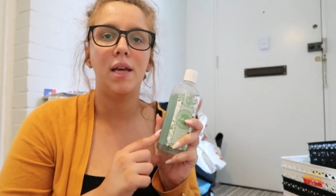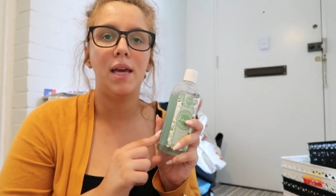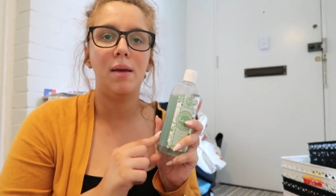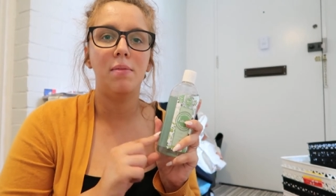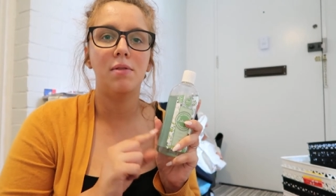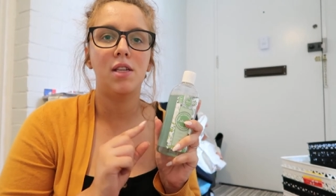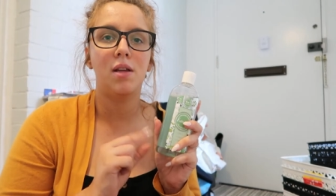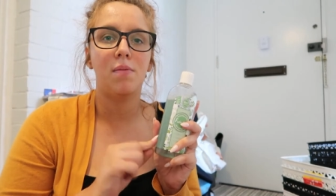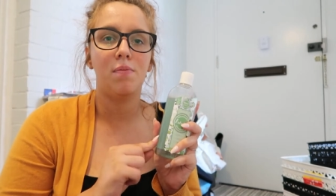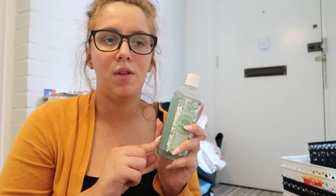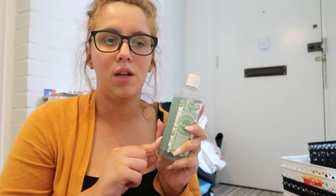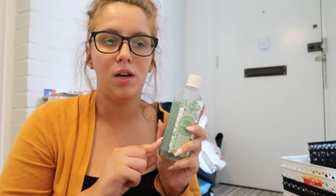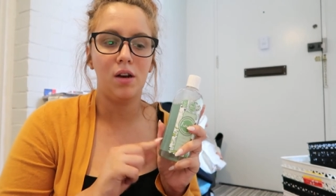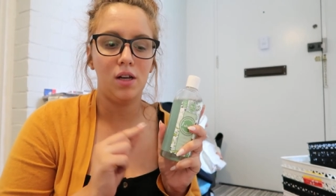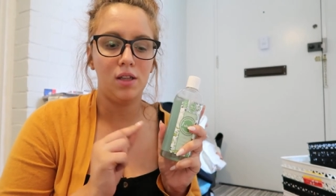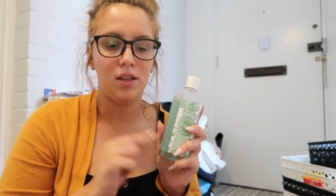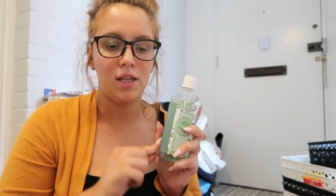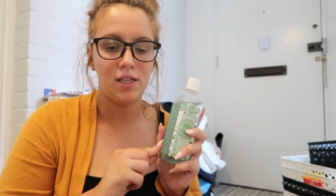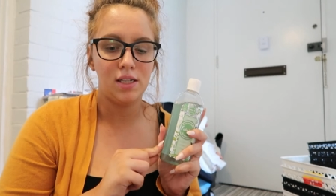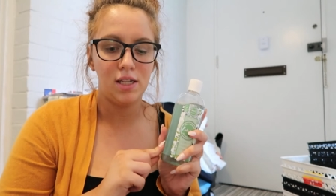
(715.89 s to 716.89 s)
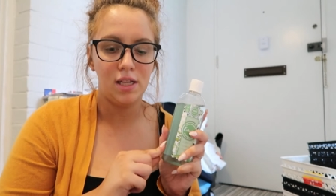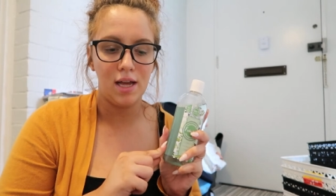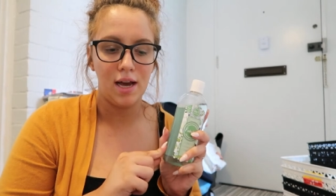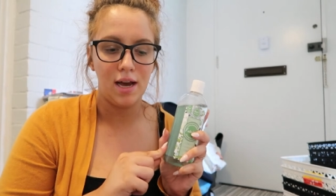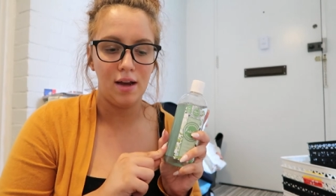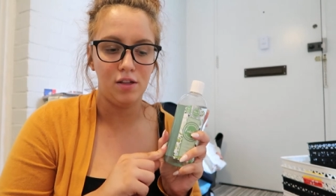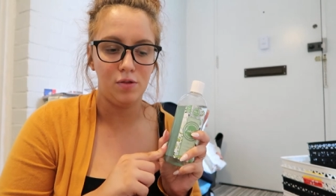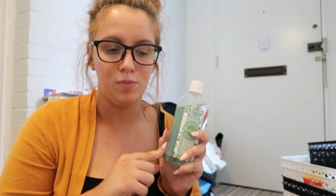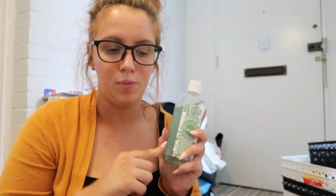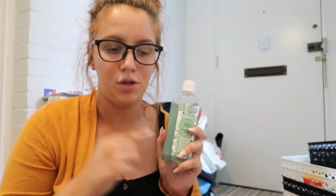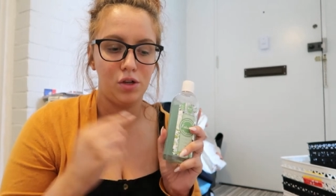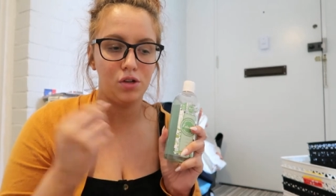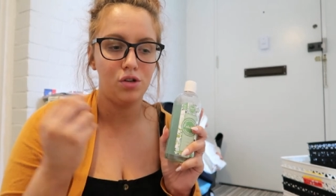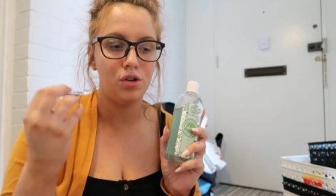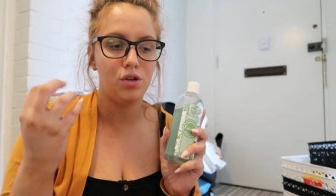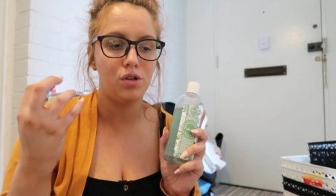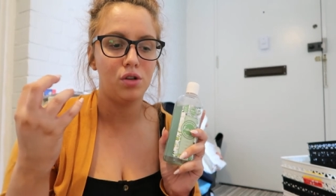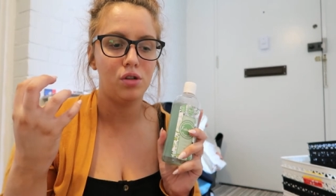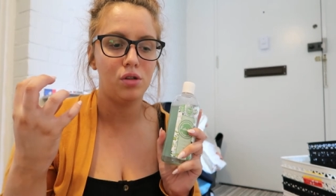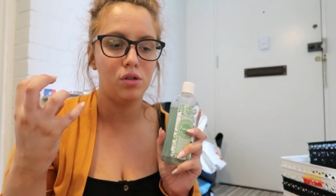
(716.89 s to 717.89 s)
keep something like this in the house because
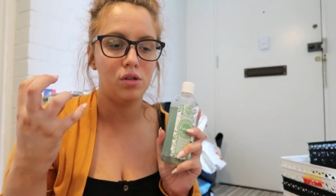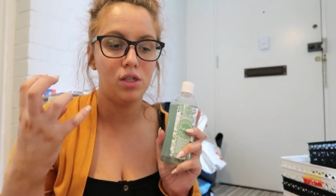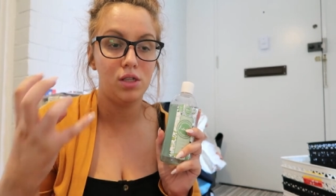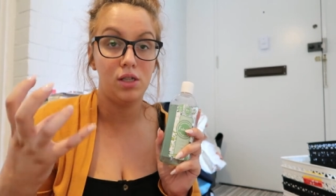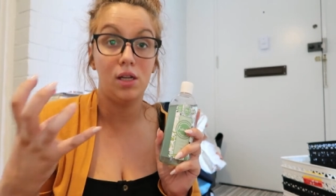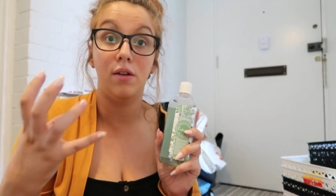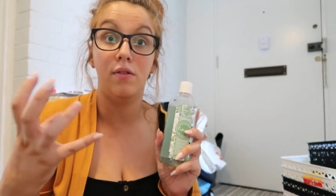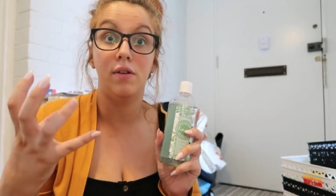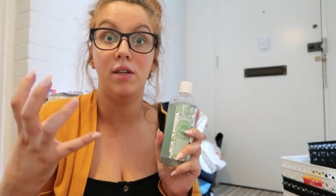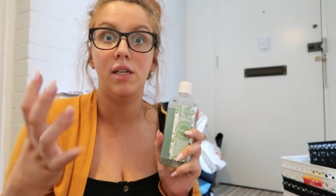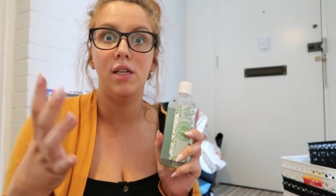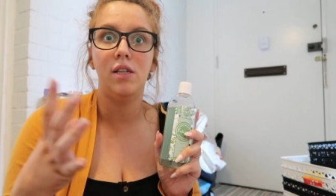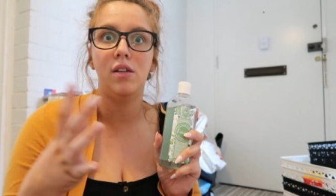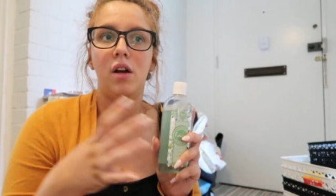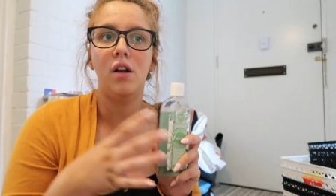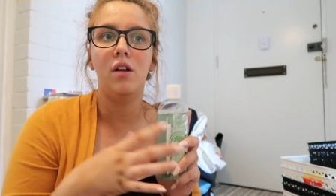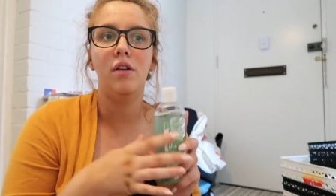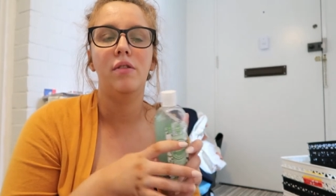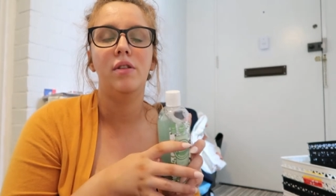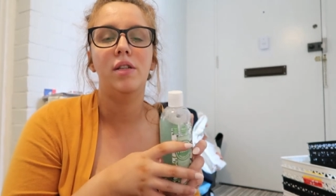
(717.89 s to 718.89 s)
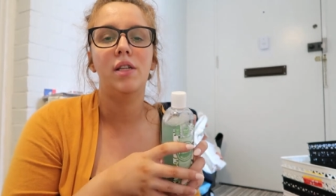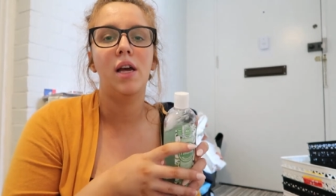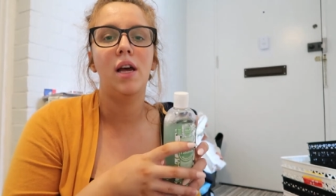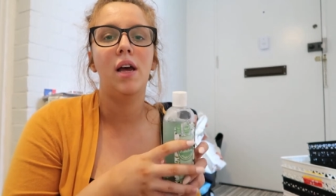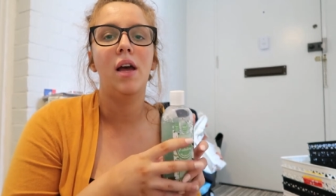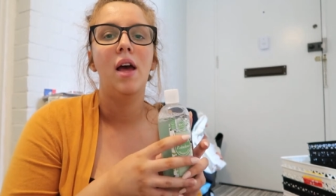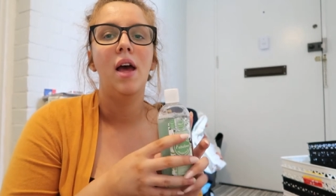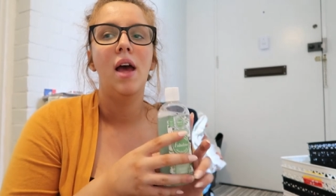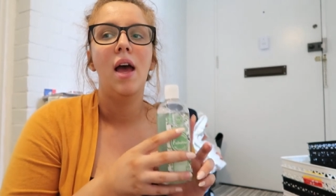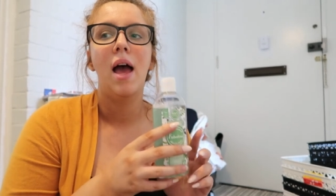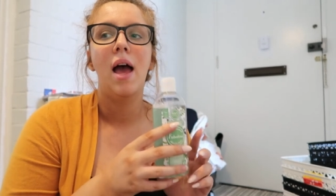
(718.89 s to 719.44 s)
you can seriously dilute it